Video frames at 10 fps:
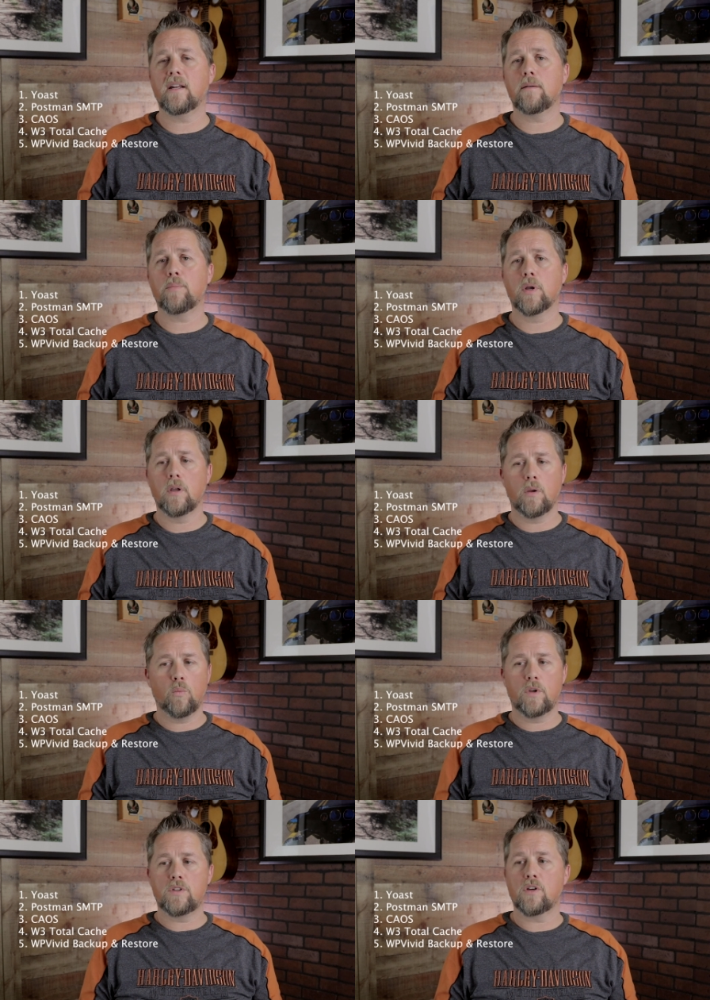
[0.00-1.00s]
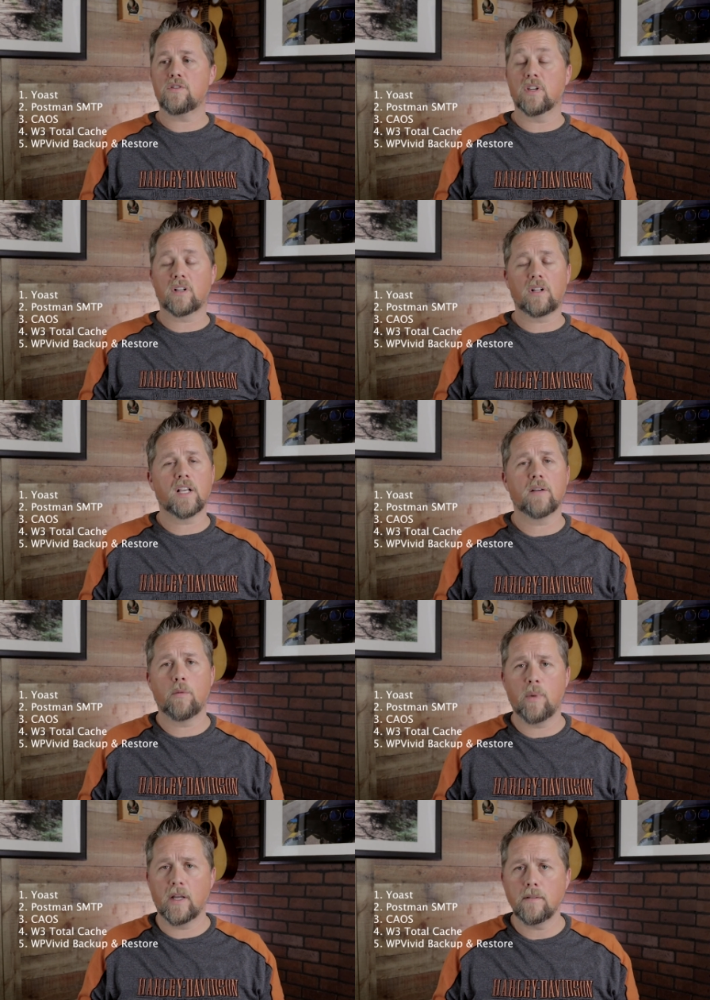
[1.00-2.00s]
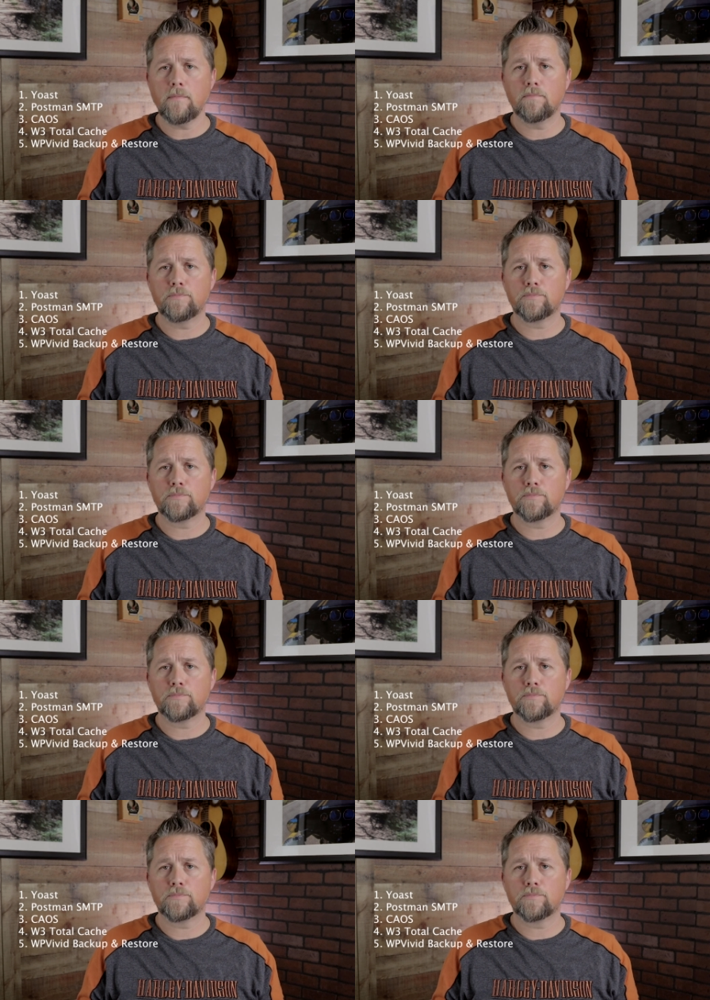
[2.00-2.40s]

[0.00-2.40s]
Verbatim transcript: it up with just the click of a button